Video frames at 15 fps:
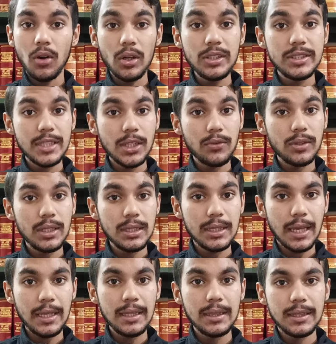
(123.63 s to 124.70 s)
on January
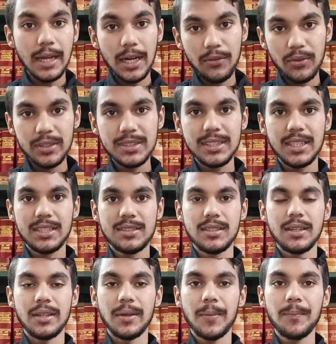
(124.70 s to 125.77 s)
9 that was
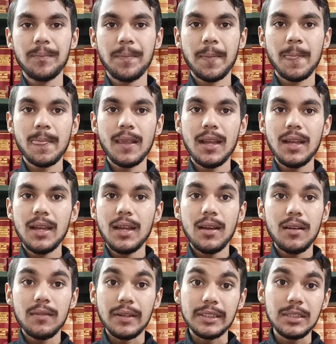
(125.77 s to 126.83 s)
yesterday.
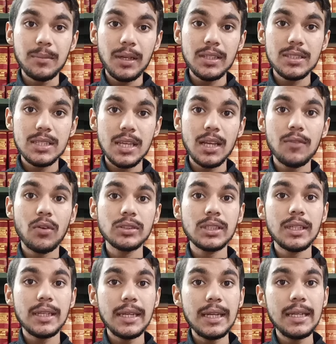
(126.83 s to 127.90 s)
Fatima Sheikh was
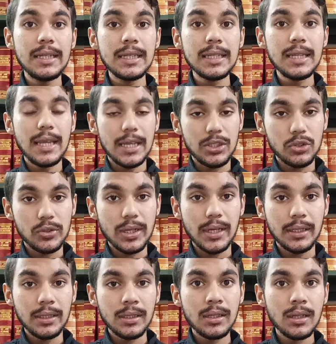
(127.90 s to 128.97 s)
an Indian
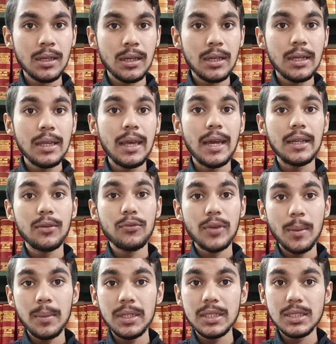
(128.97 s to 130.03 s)
educator and a
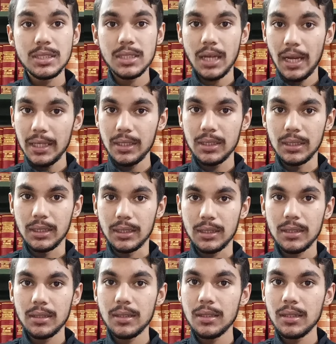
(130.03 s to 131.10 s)
feminist icon.
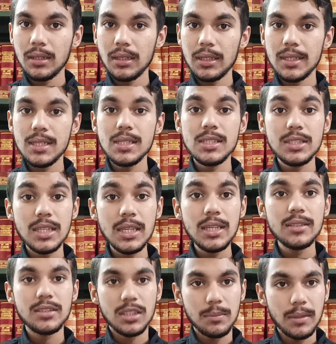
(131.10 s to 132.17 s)
She
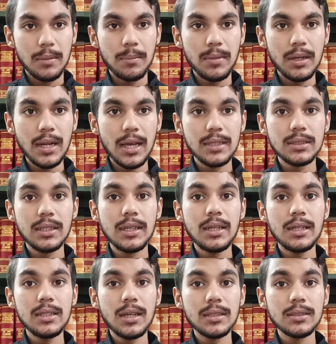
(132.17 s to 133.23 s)
is remembered as the
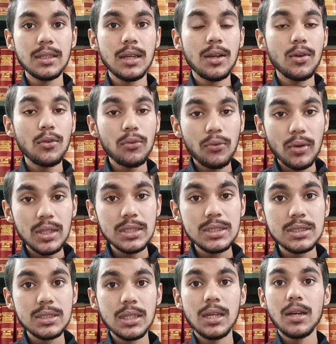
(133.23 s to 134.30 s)
India's
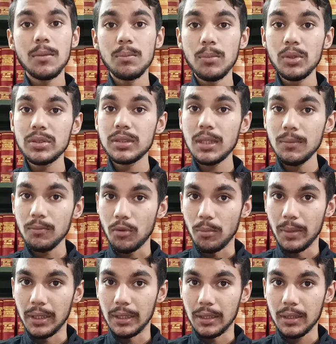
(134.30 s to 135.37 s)
first Muslim
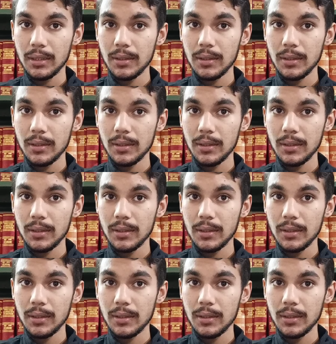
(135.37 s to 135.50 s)
woman